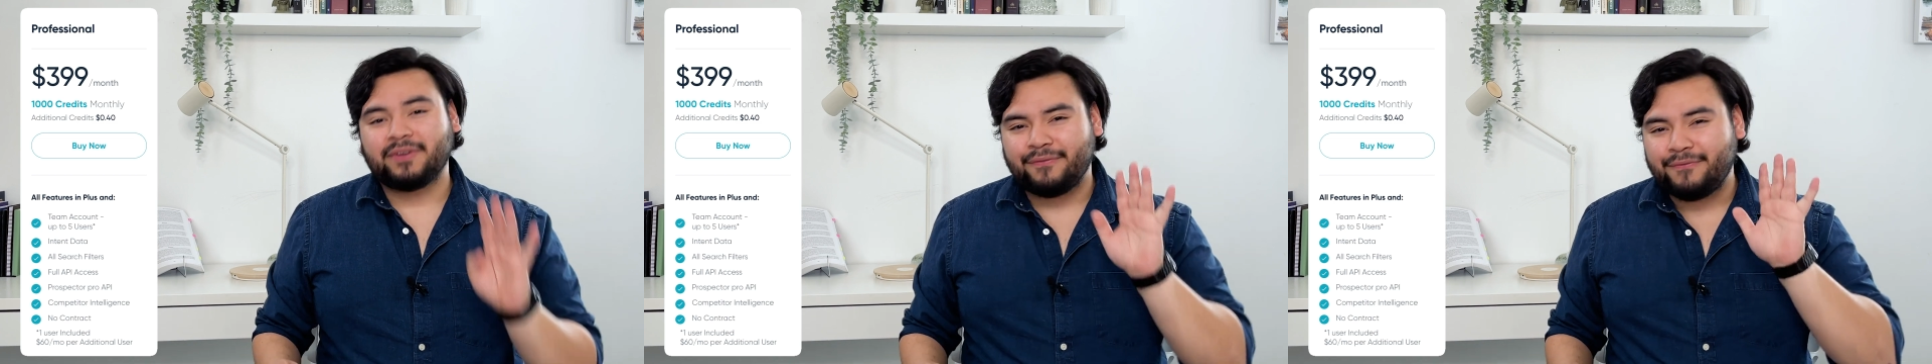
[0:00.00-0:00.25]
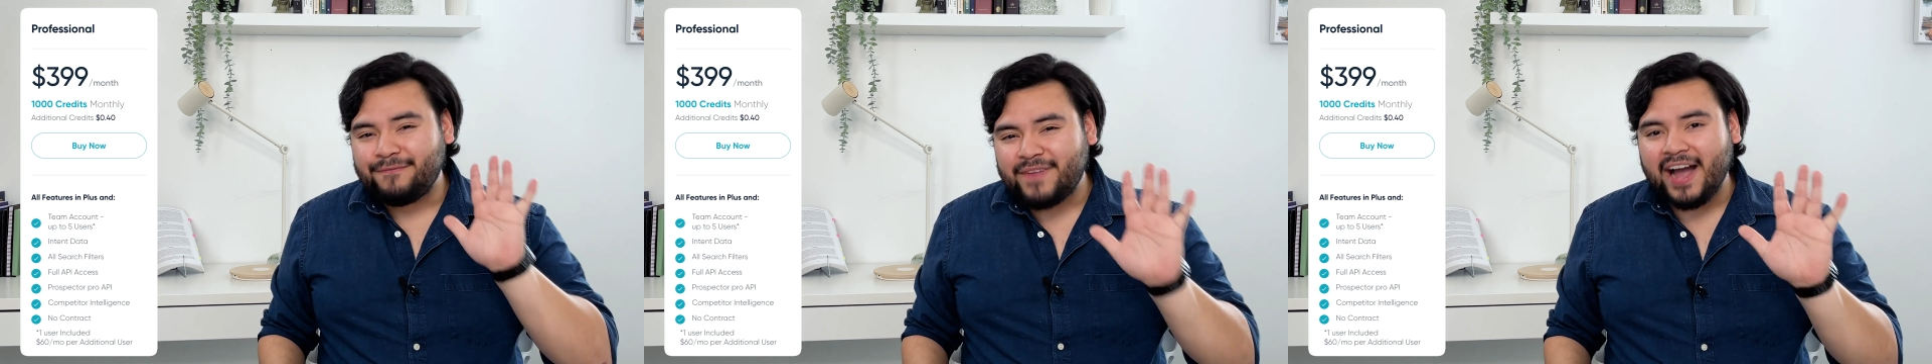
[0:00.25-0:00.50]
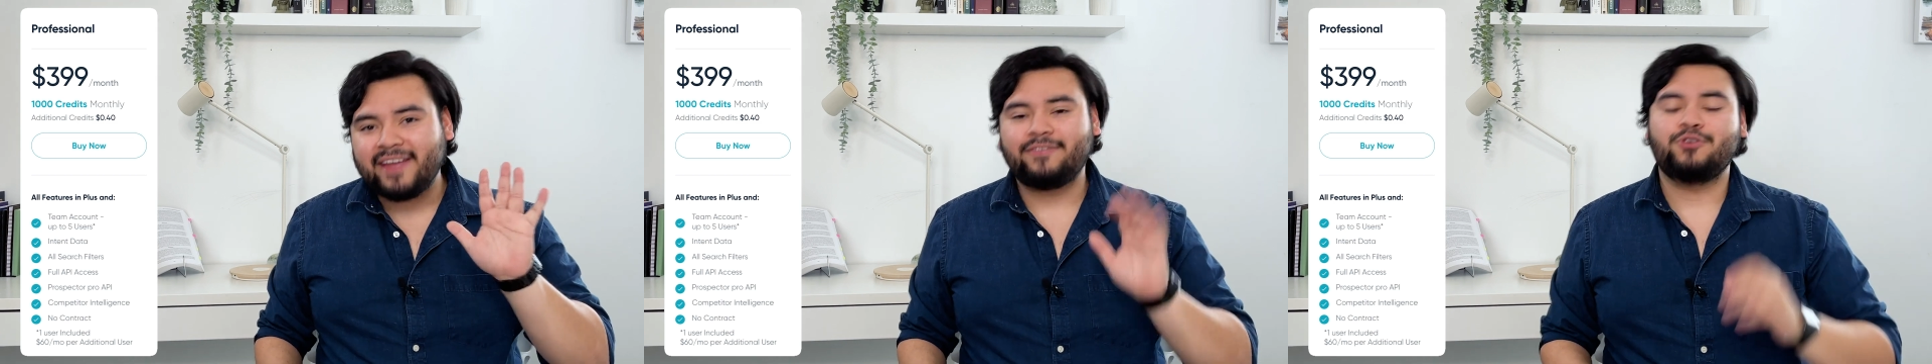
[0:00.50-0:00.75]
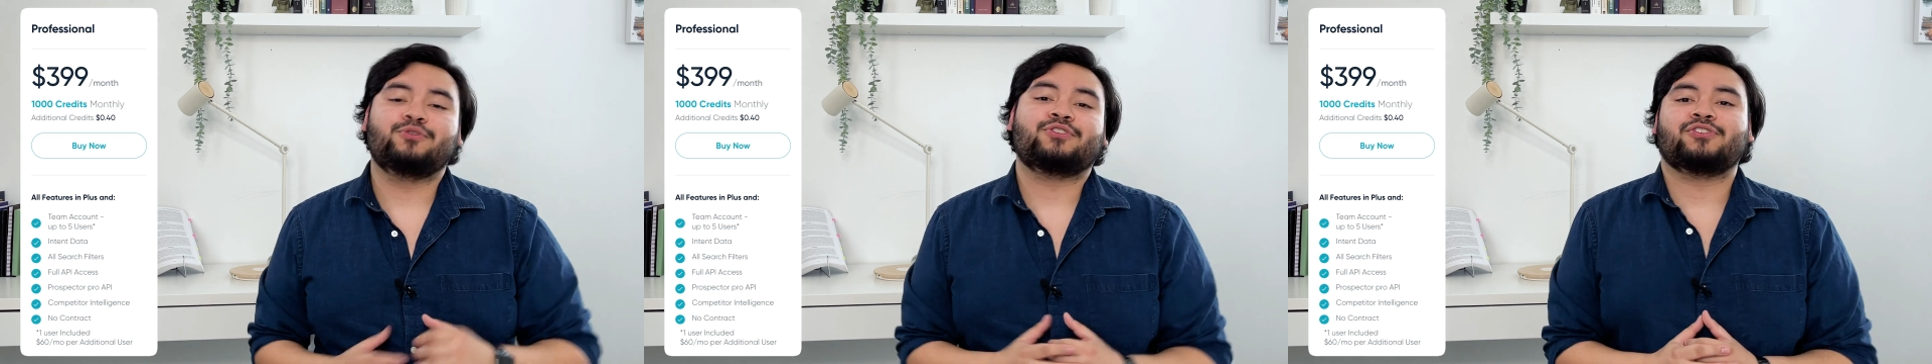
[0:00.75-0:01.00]
to 5
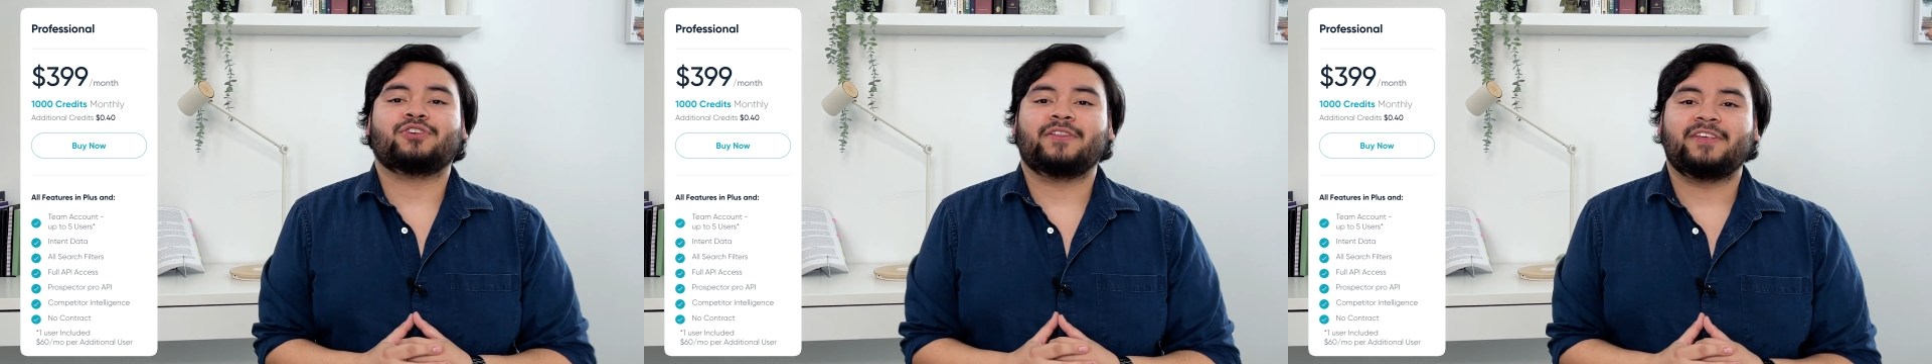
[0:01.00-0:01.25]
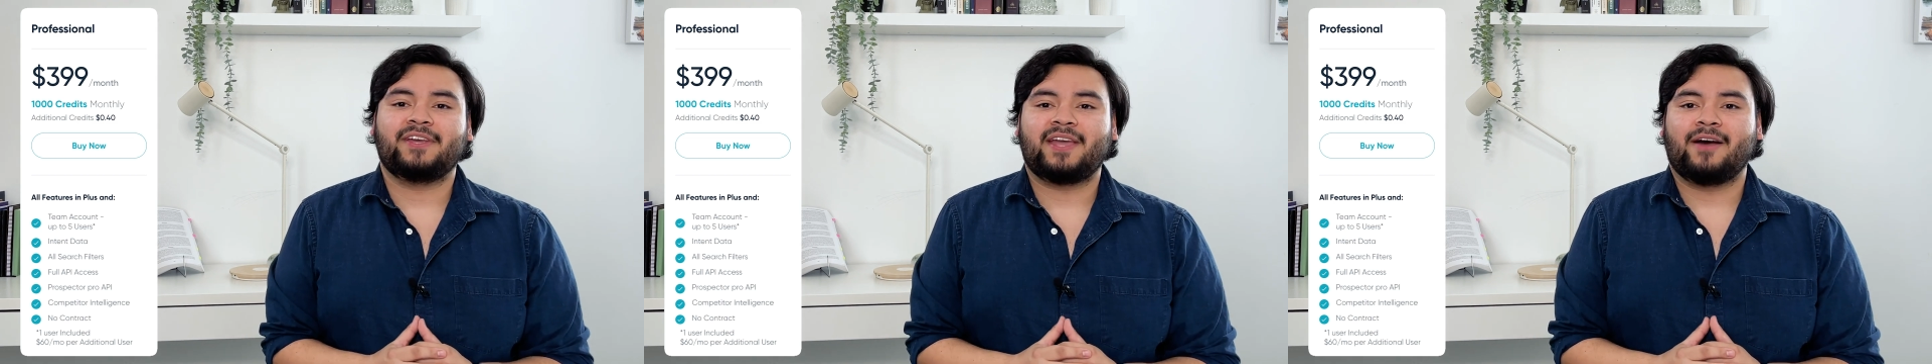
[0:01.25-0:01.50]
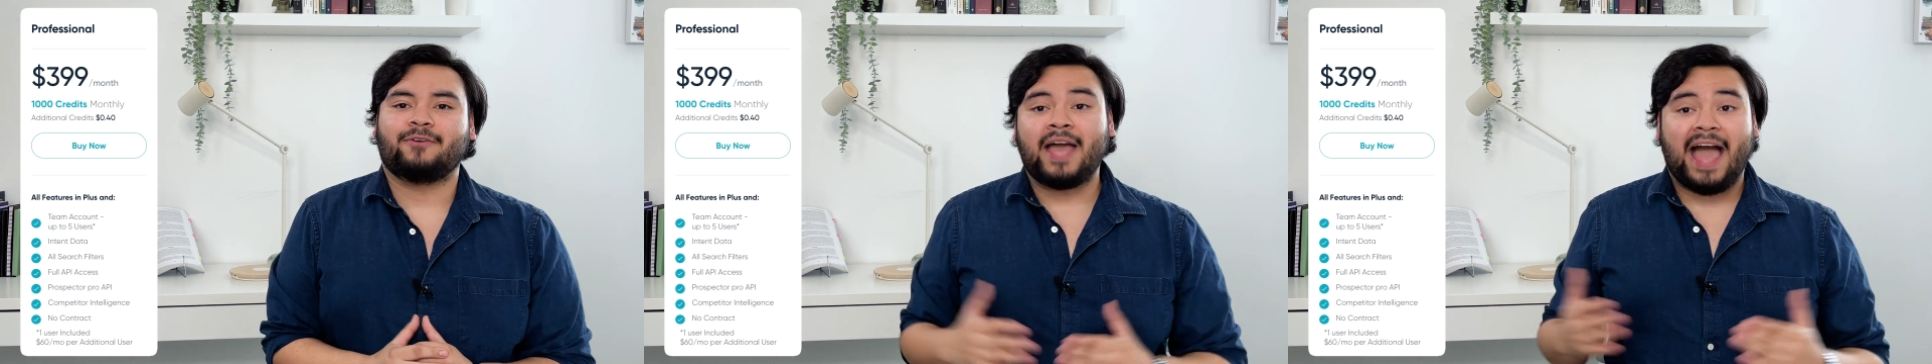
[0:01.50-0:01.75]
users on the account,